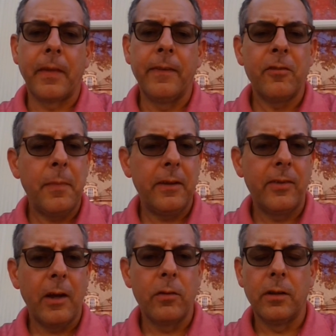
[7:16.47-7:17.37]
This may
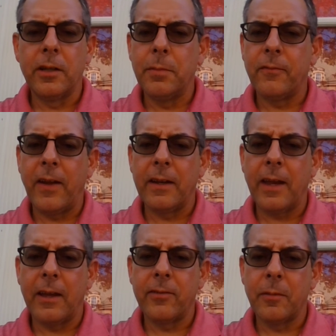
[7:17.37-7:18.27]
sound a little bit
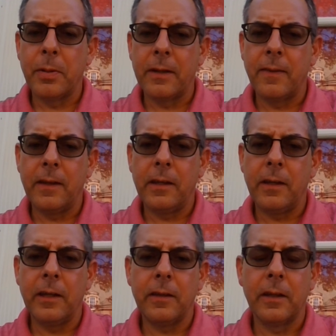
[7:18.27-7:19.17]
fantastic, but
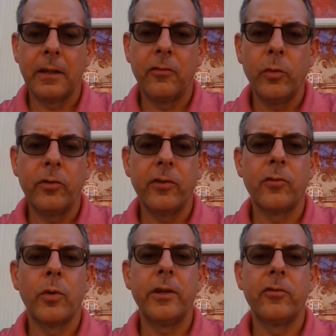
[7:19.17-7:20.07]
the Jewish
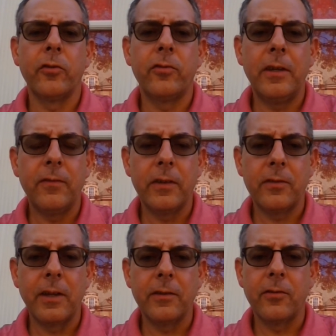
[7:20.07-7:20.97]
historian
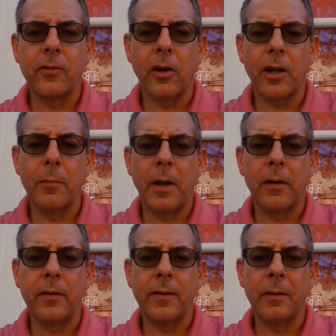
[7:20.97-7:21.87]
Josephus does talk
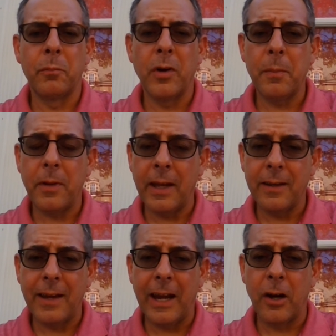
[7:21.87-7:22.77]
about an abrupt
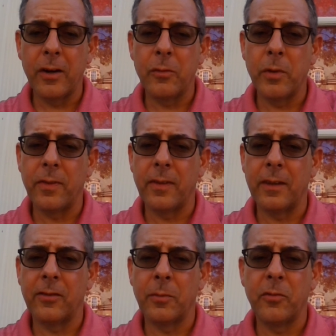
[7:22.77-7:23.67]
end to Herod with
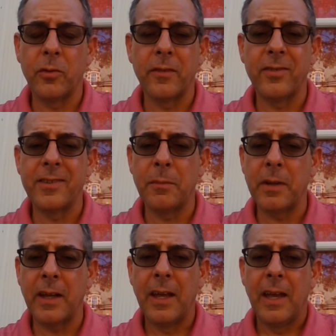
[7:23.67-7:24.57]
some sort of
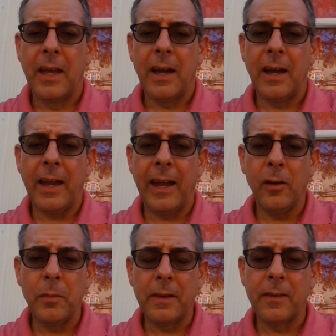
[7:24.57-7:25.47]
stomach
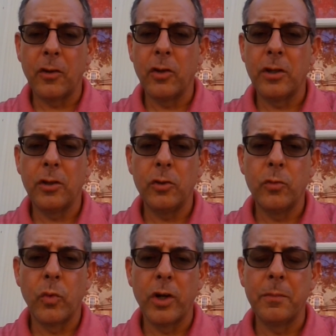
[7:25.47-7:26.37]
ailment that could
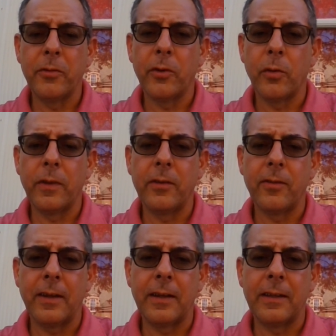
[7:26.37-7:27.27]
include worms. So
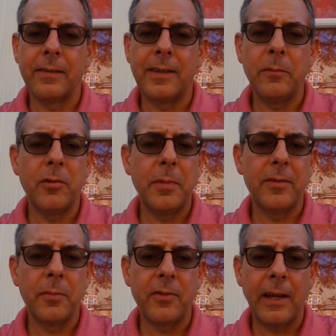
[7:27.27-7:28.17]
this seems to be
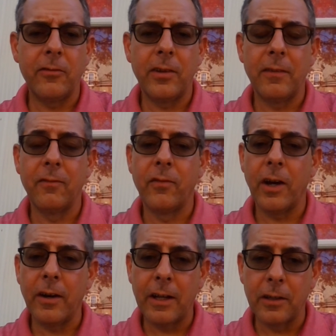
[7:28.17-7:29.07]
substantiated
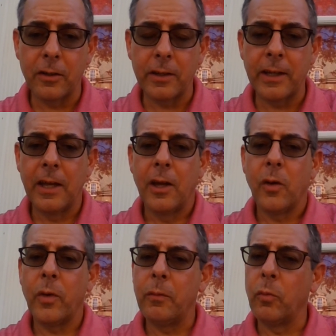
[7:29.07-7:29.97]
very clearly.
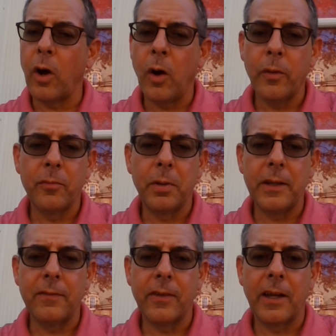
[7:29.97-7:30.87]
We always
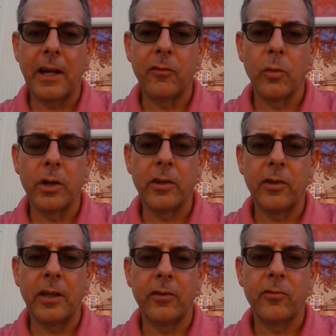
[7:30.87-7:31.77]
believe that God's
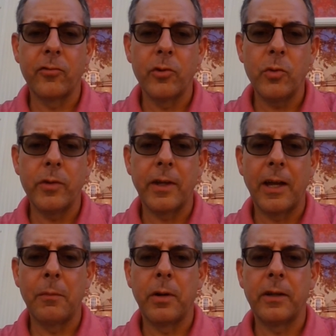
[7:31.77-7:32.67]
word is true, and that
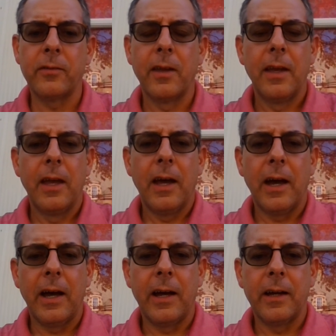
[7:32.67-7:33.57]
God brings
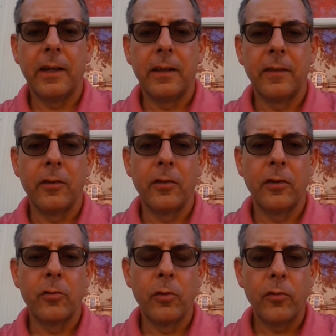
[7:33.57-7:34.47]

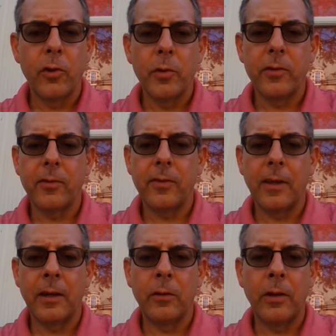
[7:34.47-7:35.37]
the truth to us,
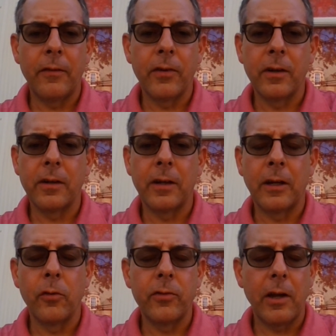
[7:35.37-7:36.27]
and
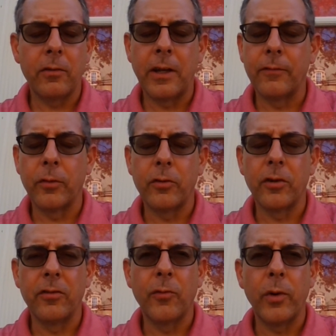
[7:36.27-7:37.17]
it goes out and never
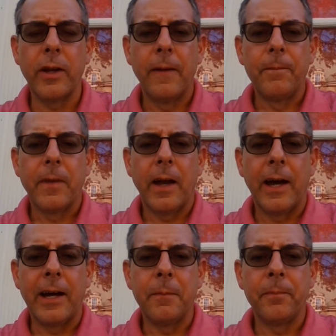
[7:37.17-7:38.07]
returns void.
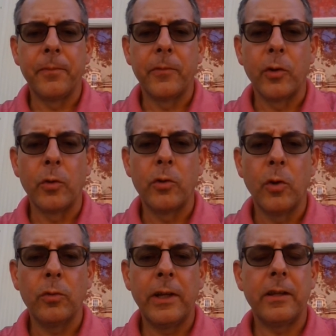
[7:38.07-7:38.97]
So
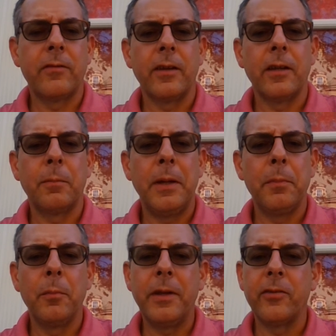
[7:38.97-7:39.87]
don't let
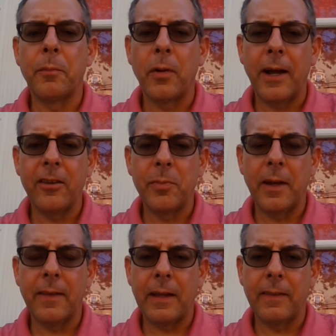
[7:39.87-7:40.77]
people be surprised
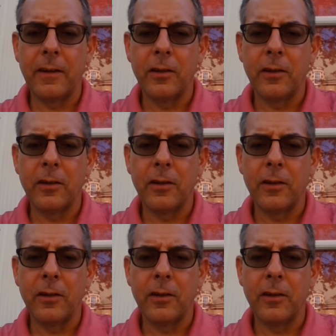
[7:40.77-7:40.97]
by that.